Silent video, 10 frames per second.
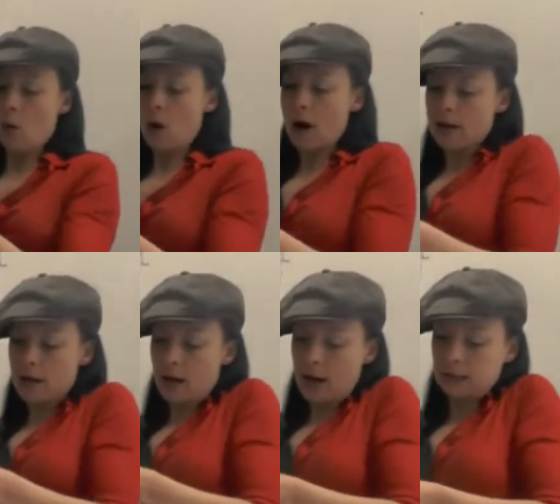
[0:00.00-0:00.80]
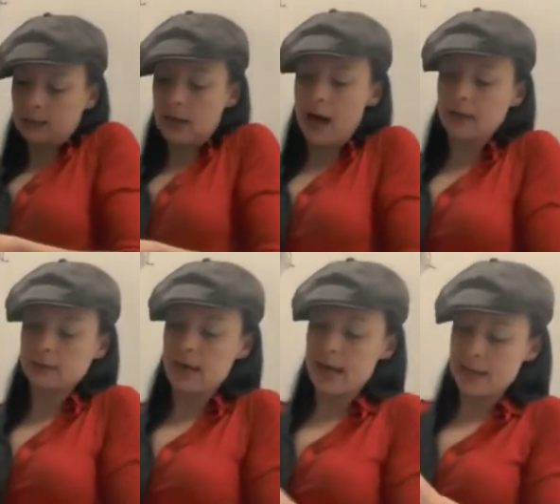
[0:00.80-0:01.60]
one os
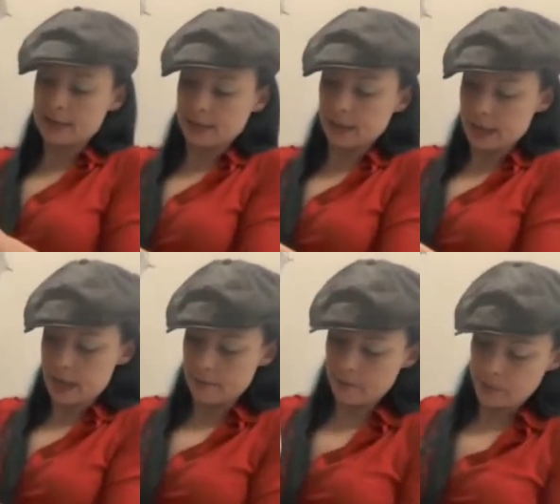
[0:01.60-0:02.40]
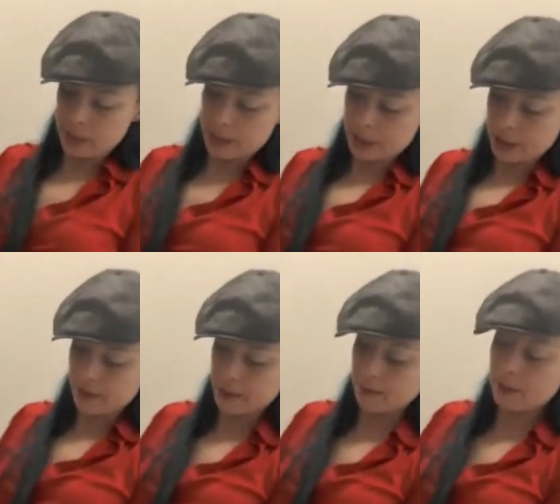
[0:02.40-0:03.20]
coxa has an ilium, an
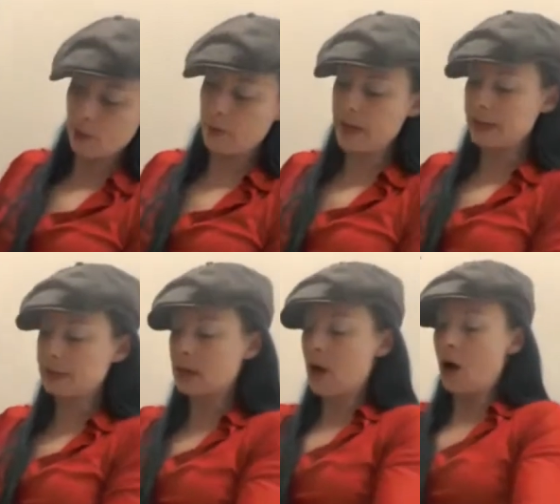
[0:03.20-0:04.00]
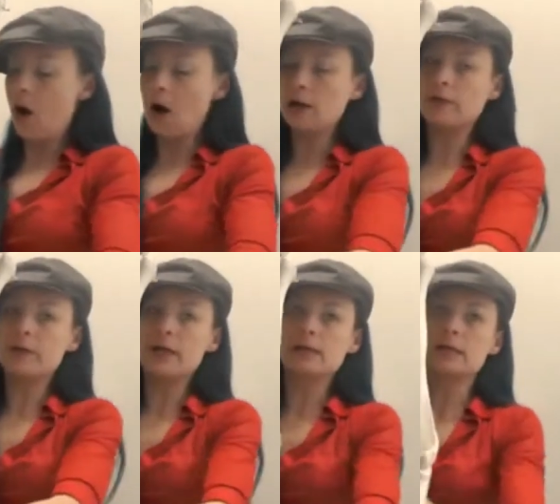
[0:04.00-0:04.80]
ischium, and a pubis. All
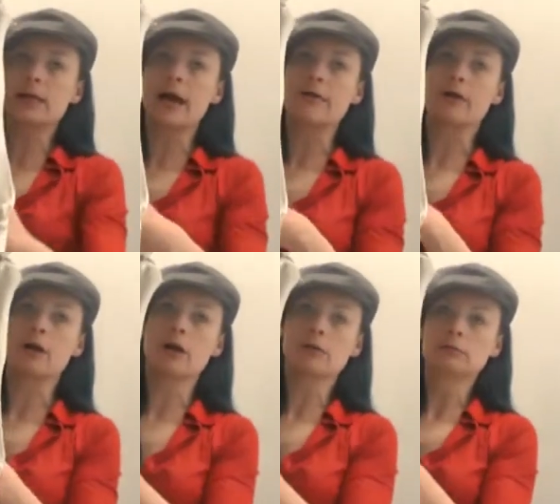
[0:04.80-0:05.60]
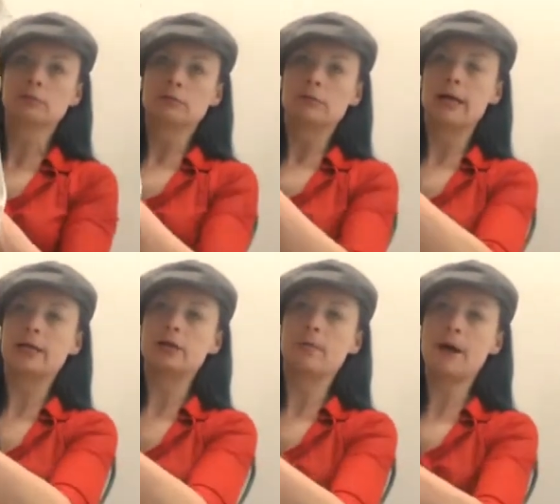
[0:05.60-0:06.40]
of this together
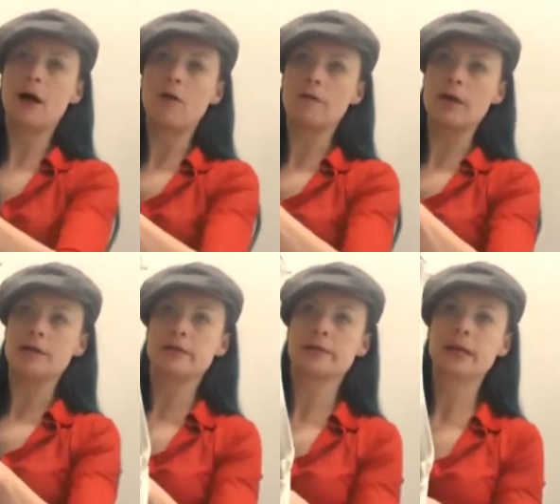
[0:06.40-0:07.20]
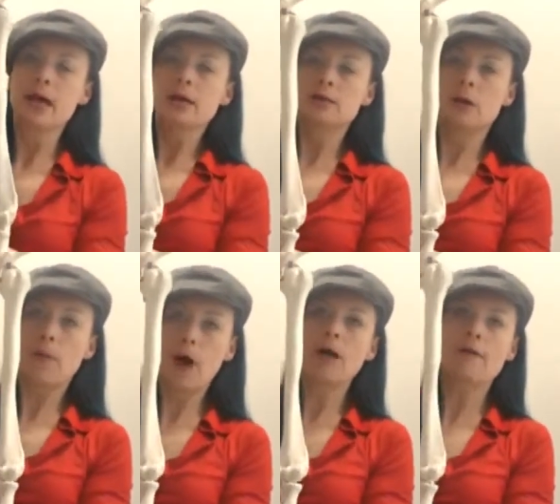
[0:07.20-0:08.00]
makes your pelvis. So
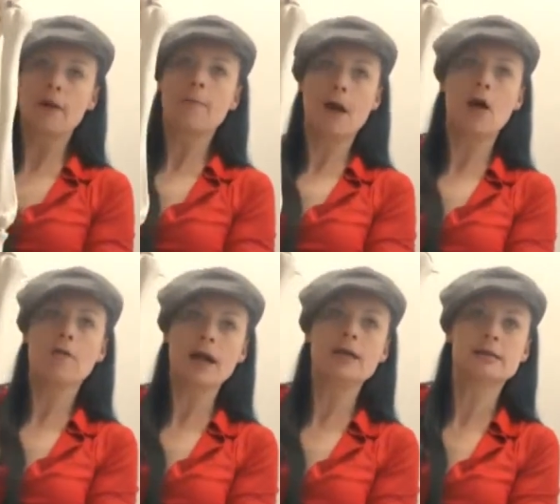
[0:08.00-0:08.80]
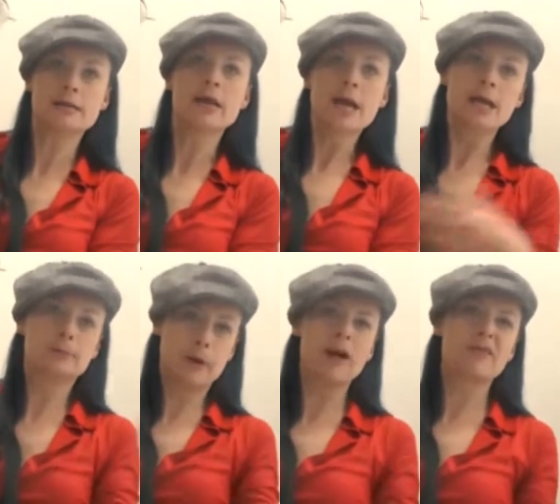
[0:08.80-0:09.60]
part of your pelvis
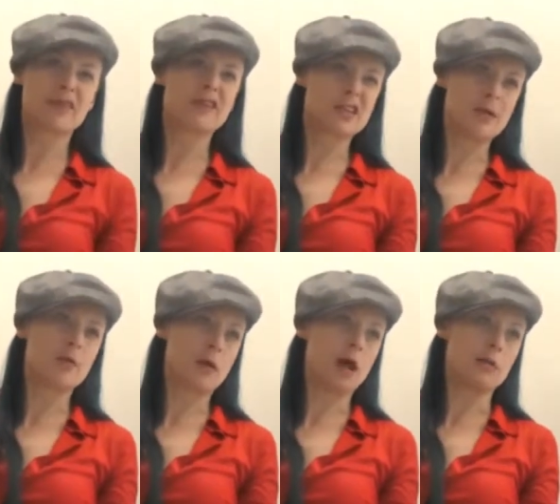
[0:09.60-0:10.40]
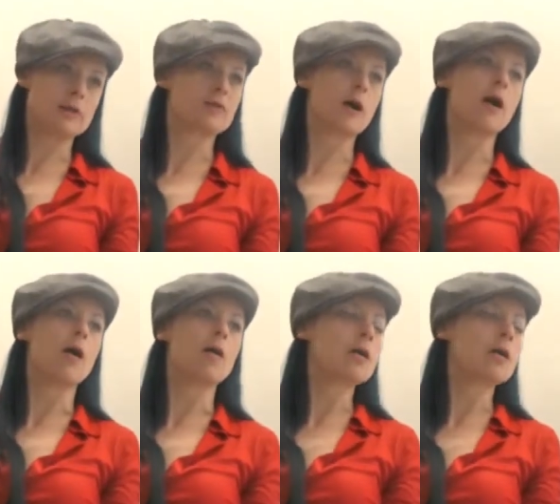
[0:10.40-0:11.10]
is part of your vertebral column as well.